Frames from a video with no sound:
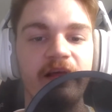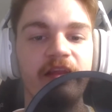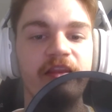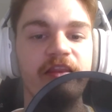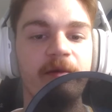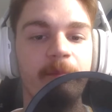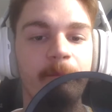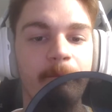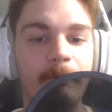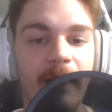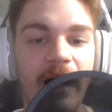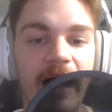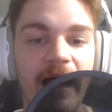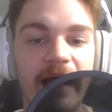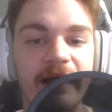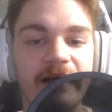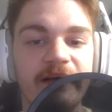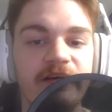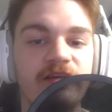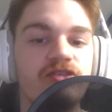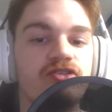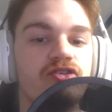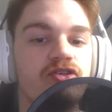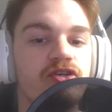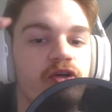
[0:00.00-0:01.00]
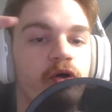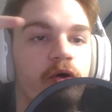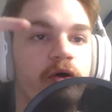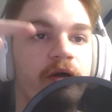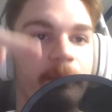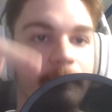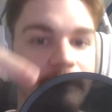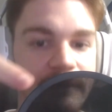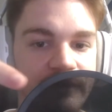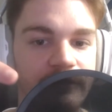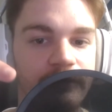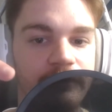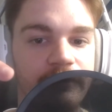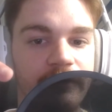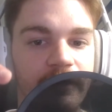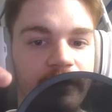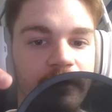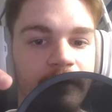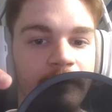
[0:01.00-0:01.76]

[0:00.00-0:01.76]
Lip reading: the mic to your computer.